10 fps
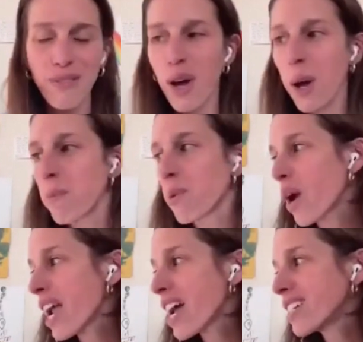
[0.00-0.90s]
kind of a
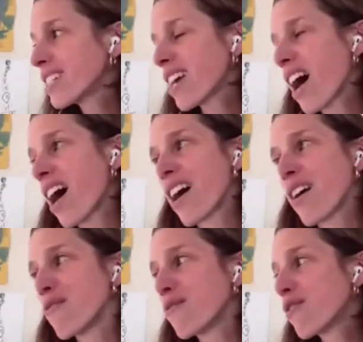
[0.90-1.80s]
brand
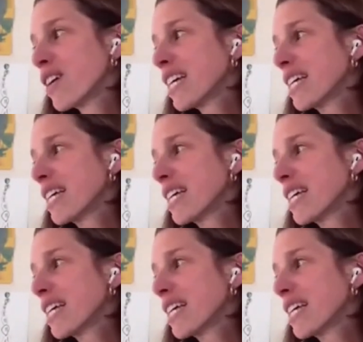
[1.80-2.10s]
of